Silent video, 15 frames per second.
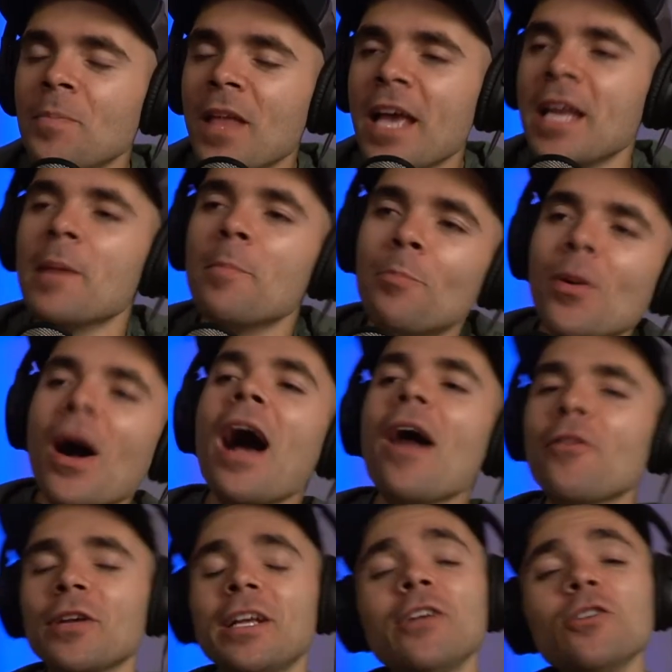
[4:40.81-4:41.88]
And
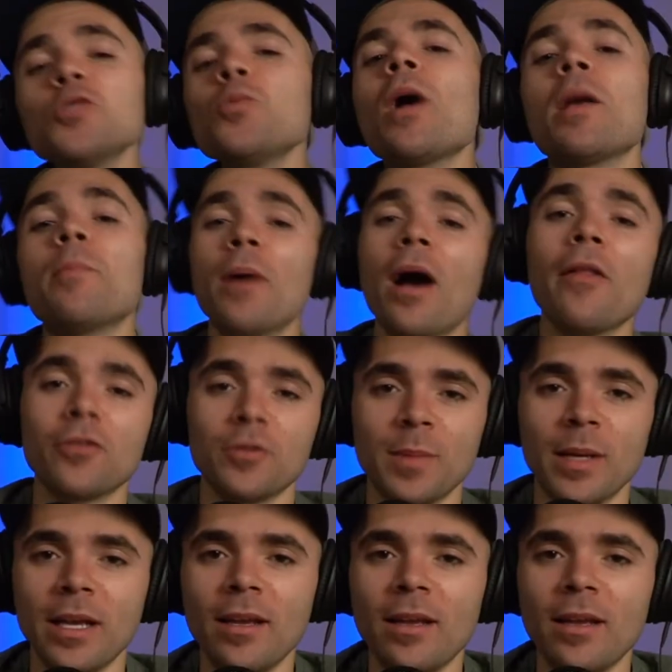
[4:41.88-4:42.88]
here's why it bothers me.